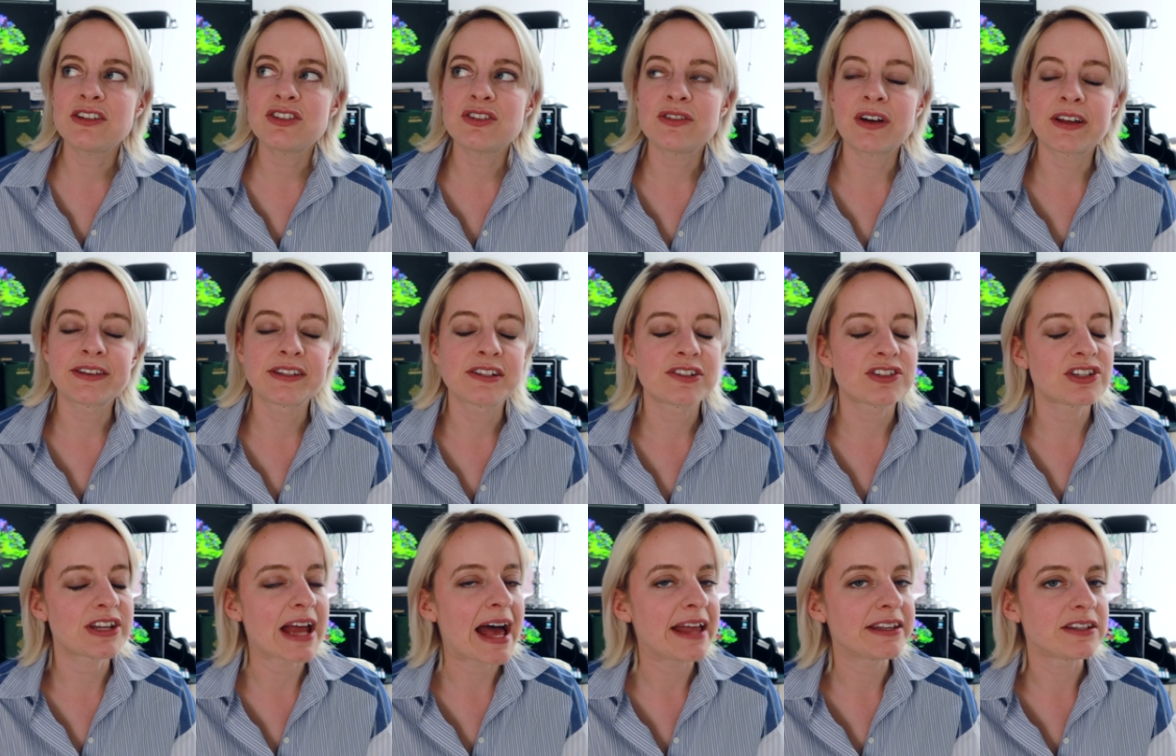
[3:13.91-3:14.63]
to
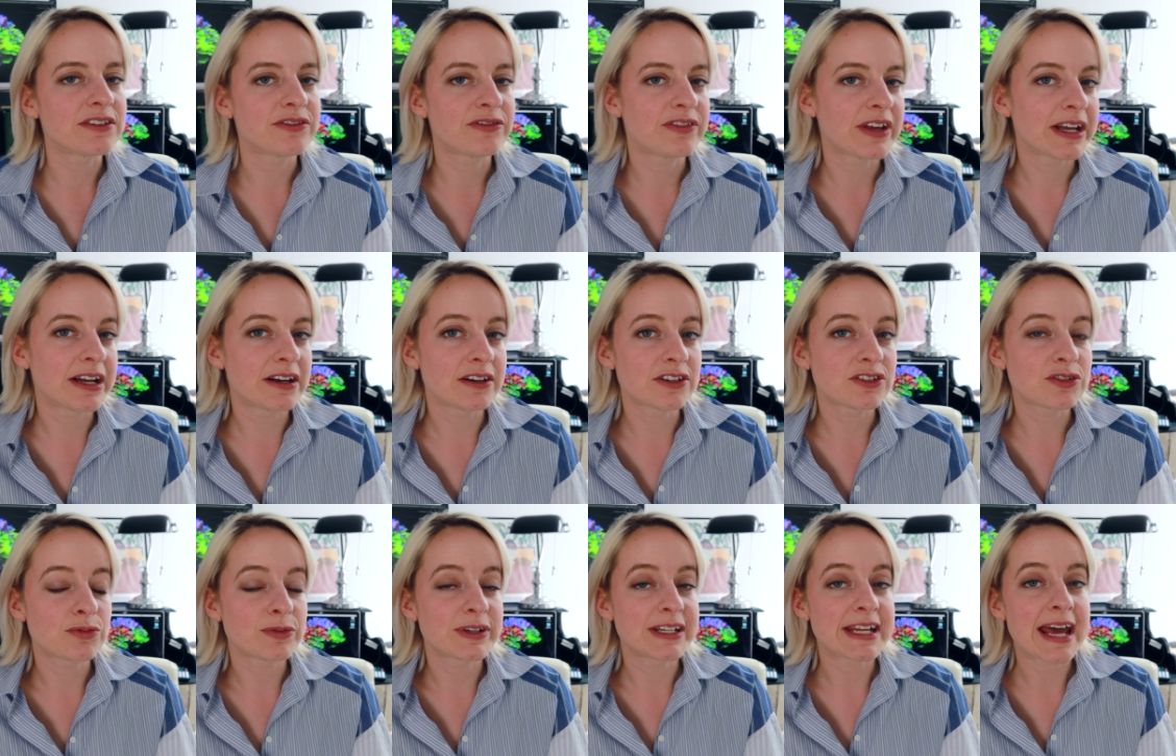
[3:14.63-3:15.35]
understand the
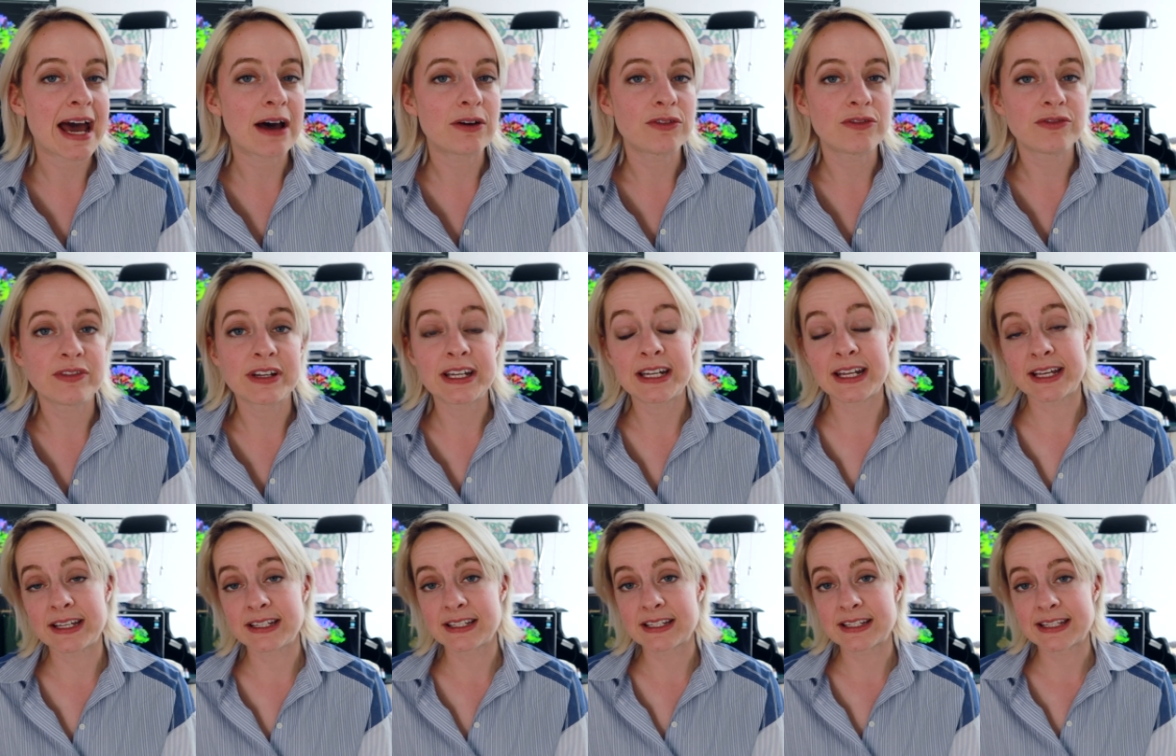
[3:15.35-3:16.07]
figures without
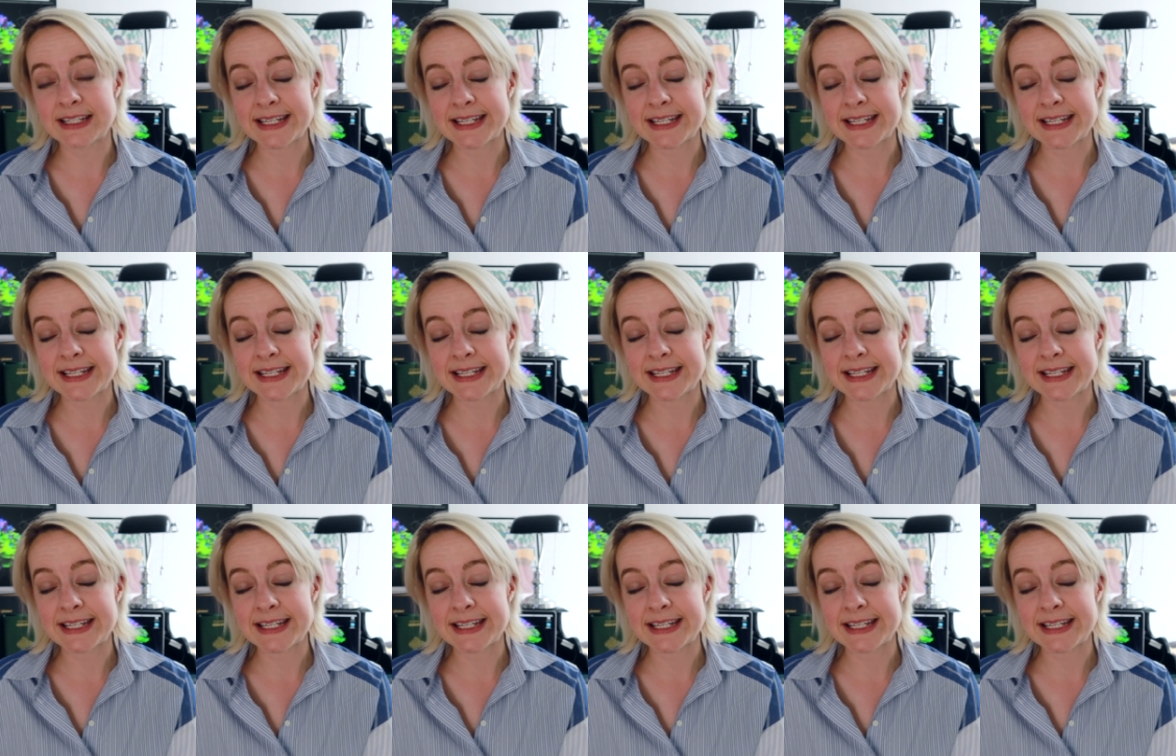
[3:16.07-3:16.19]
reading the